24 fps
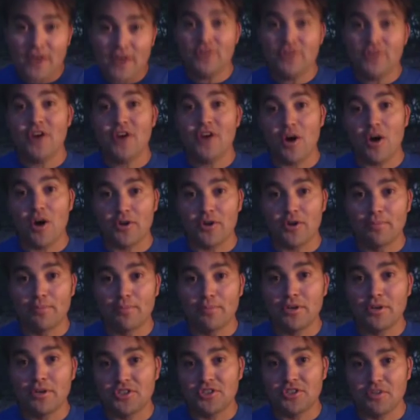you go, you're
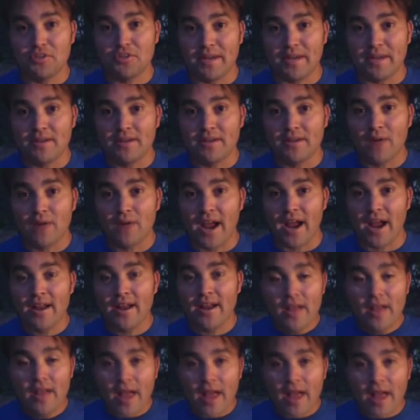booktubing, right?
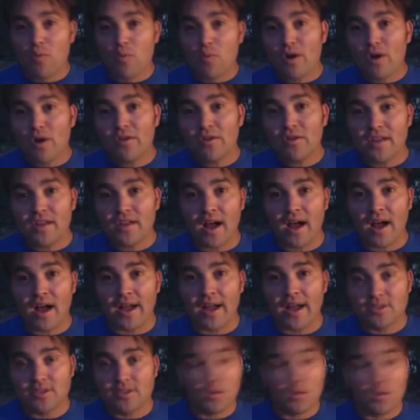And where are the
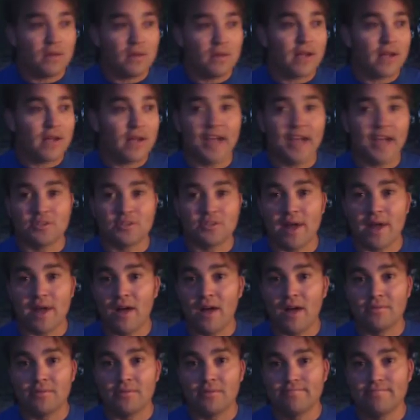guys? Well, guys are
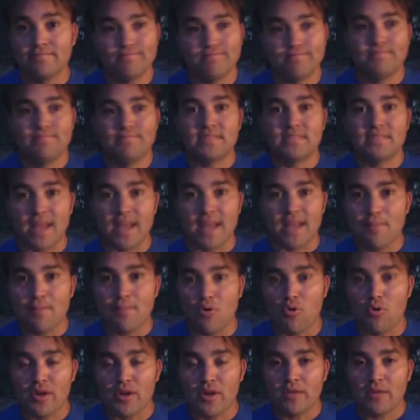out
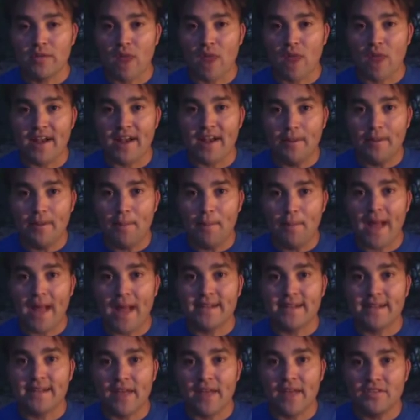skateboarding, riding a
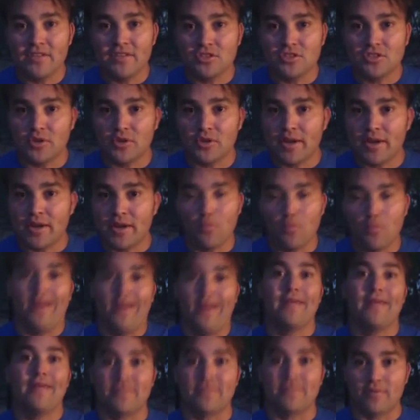bike down the street,
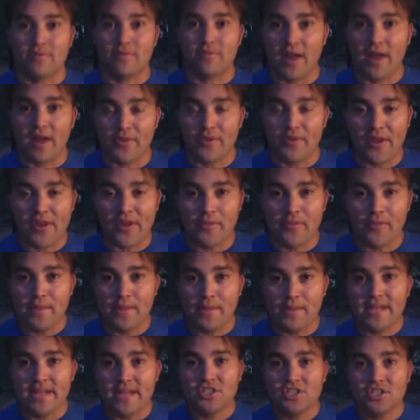whatever, right? They're at the
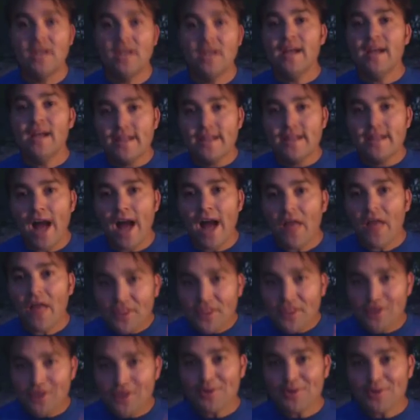beach. Not
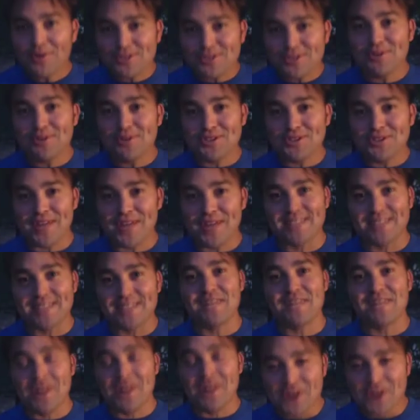that girls don't do that
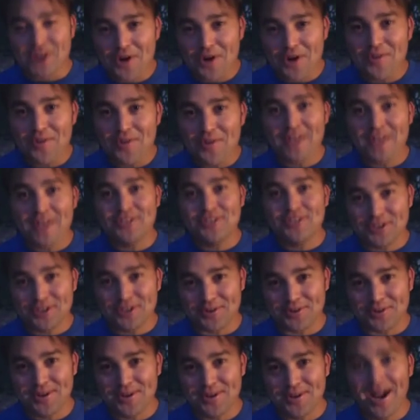stuff. I know they
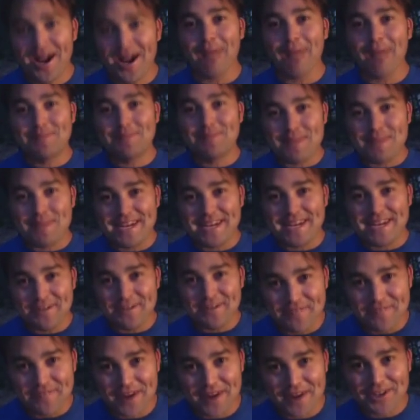do. I'm speaking in
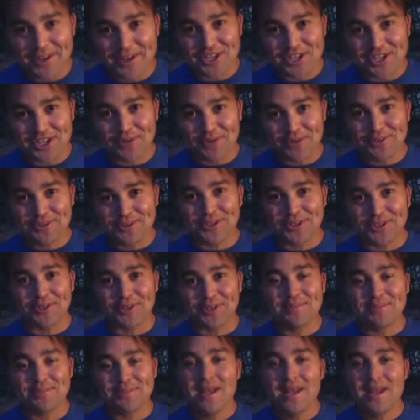very general
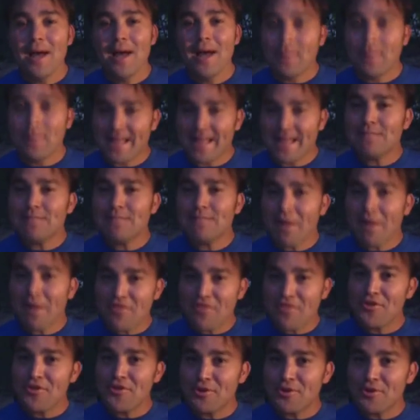terms, but that's my
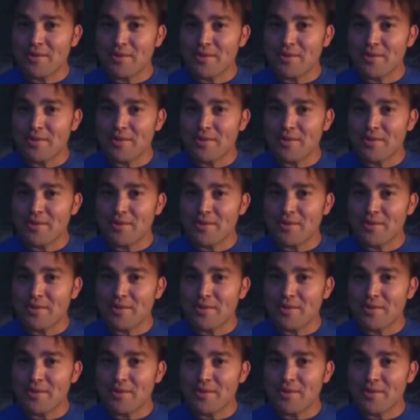third